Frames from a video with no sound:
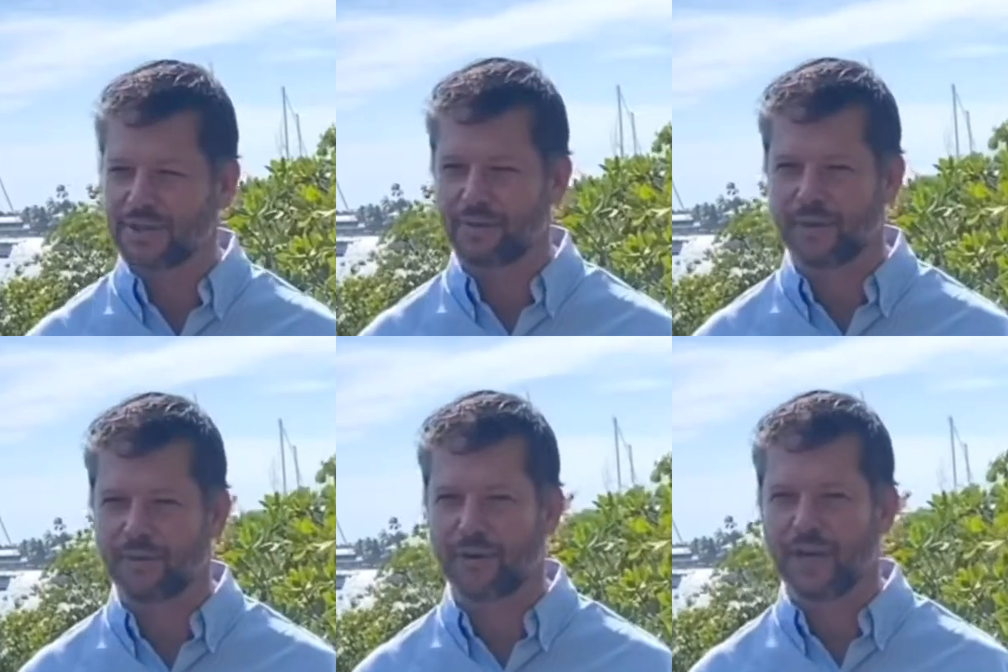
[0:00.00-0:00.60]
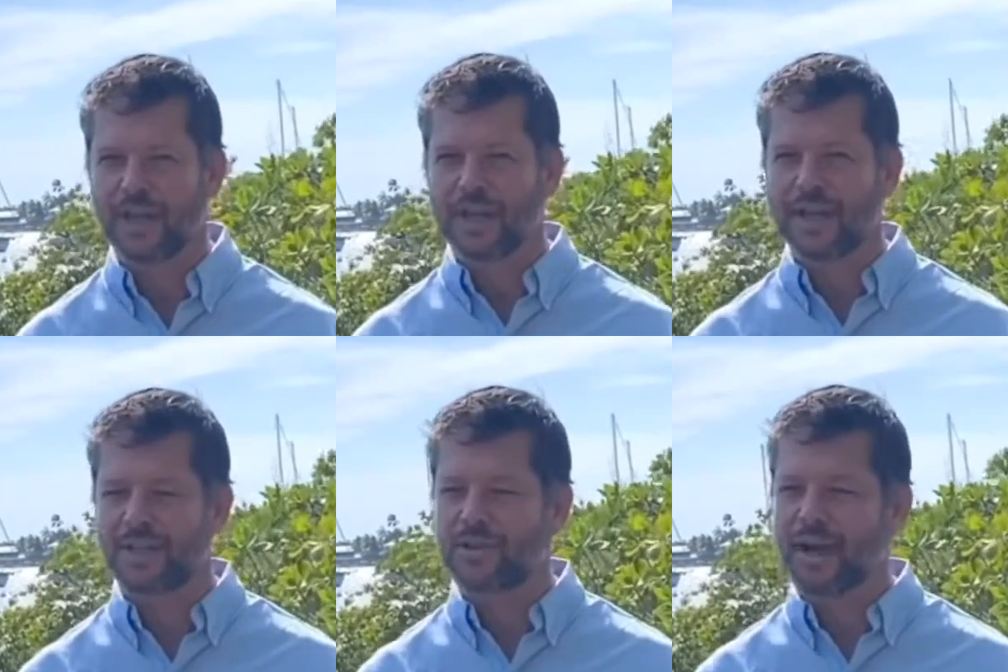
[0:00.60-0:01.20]
Lucie River,
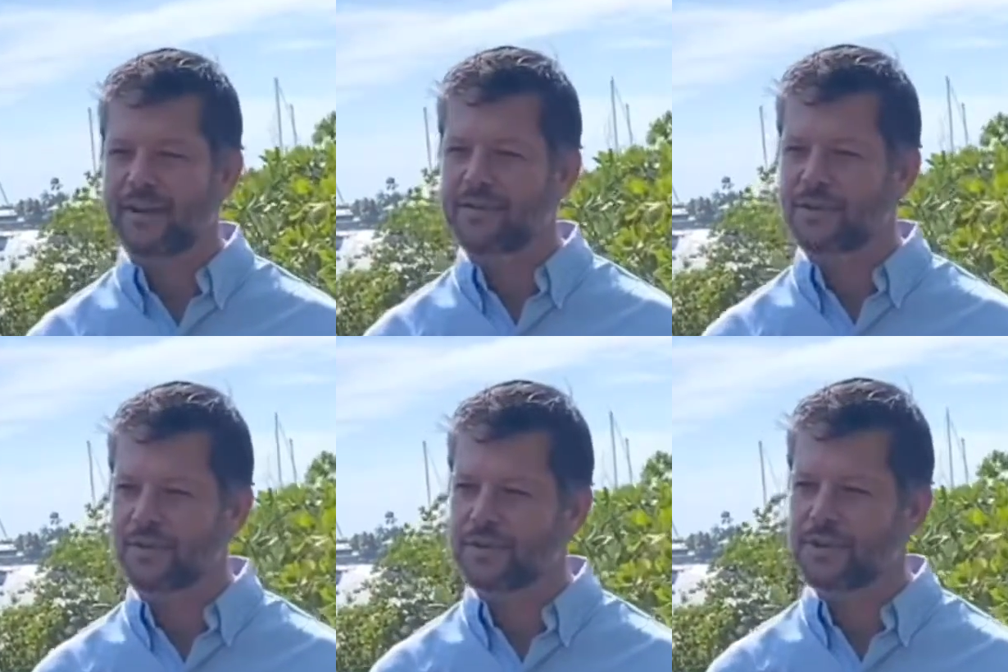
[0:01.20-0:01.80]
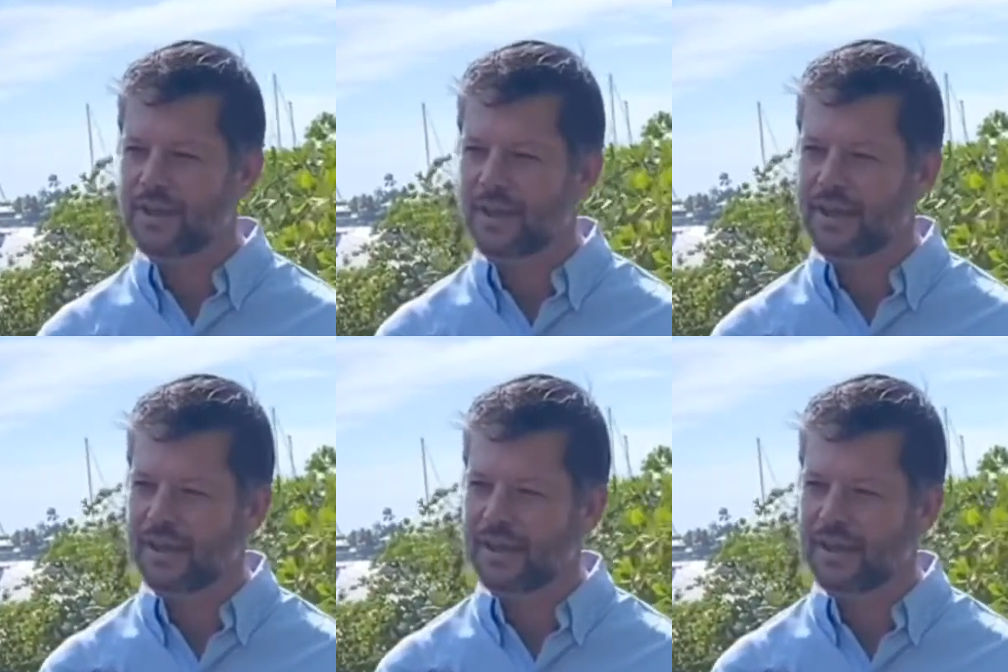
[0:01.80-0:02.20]
it drives those